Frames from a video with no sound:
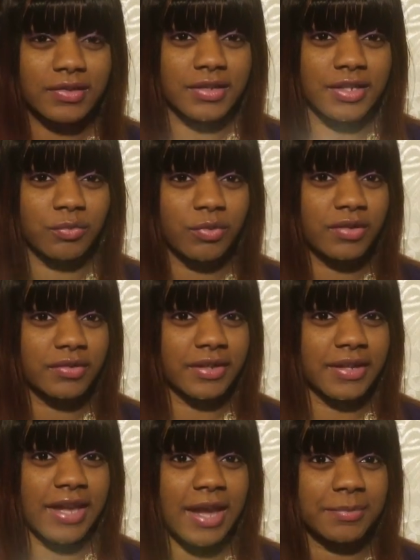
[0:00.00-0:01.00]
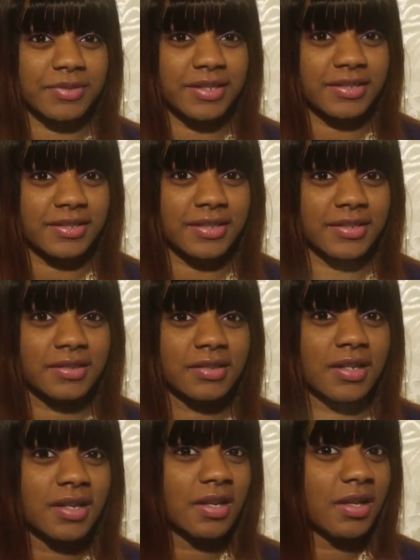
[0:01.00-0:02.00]
to get rid of the gaps that's in it.
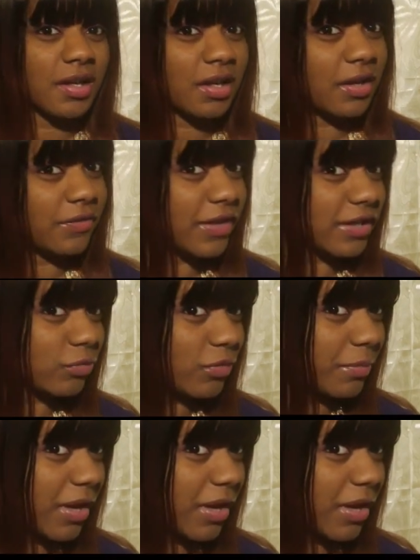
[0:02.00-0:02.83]
And that's what